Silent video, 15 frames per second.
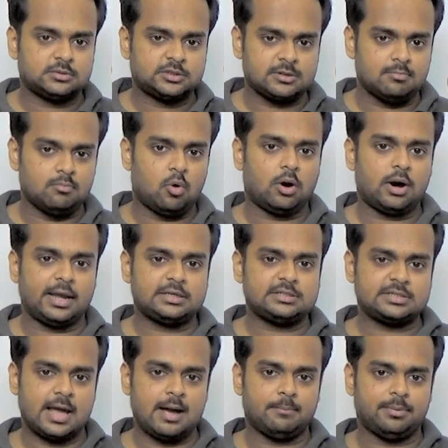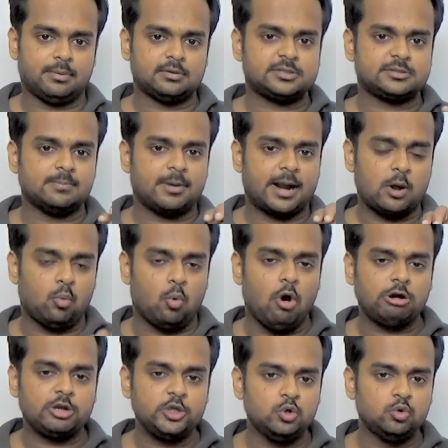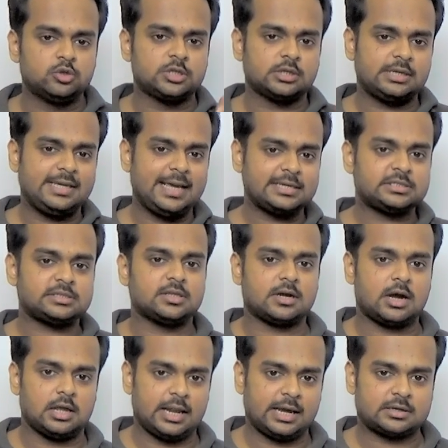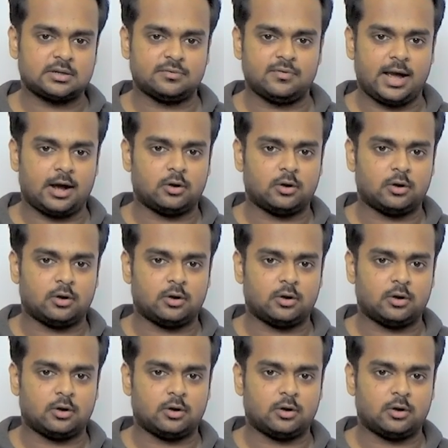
some more examples, but I want you to guess the collective